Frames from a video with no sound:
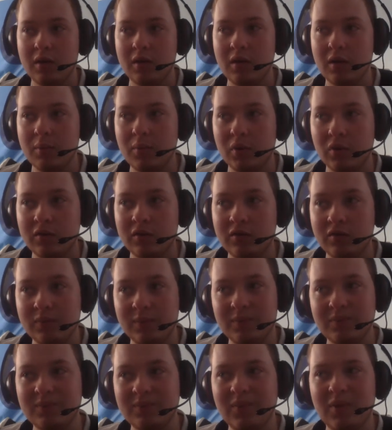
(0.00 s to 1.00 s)
but
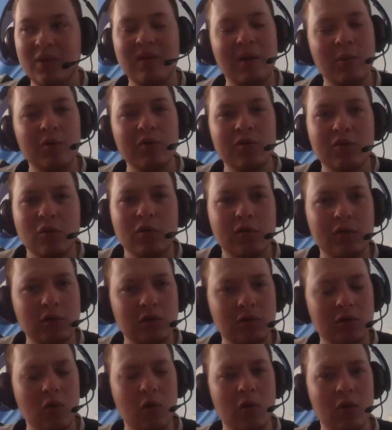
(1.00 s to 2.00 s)
there was also
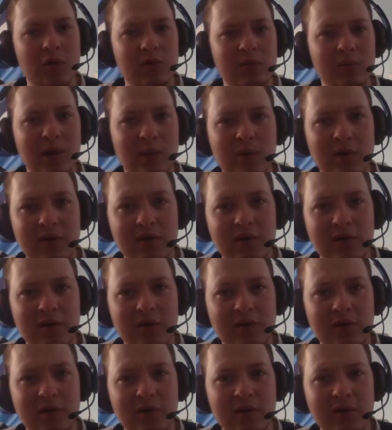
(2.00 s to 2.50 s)
talk of maybe